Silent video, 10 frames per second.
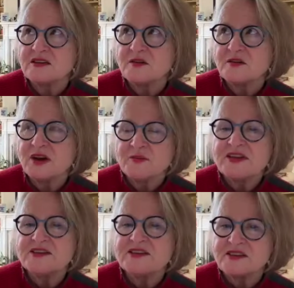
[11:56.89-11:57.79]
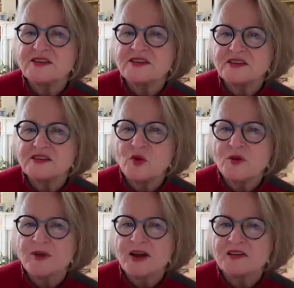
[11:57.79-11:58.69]
in my mid-60s, I
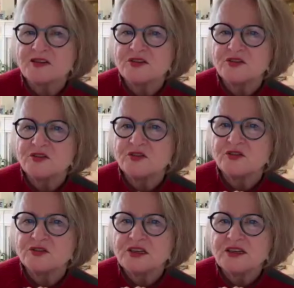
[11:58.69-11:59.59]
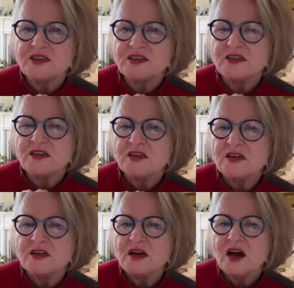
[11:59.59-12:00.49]
went back to university
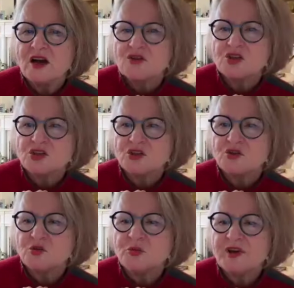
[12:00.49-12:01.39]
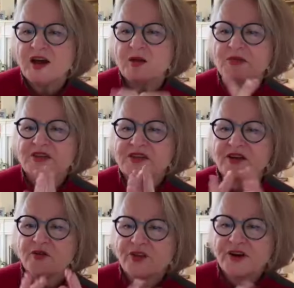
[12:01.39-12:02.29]
to become a
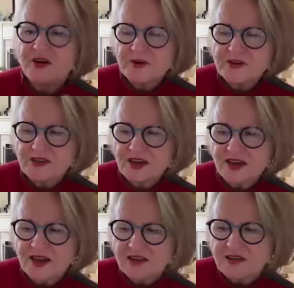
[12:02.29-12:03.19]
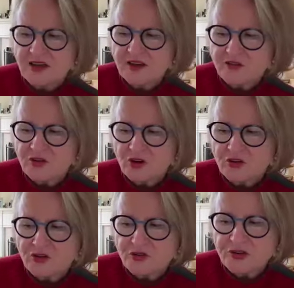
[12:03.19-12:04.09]
psychotherapist, and after all
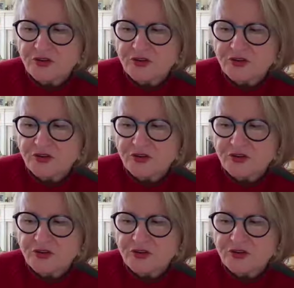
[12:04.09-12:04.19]
those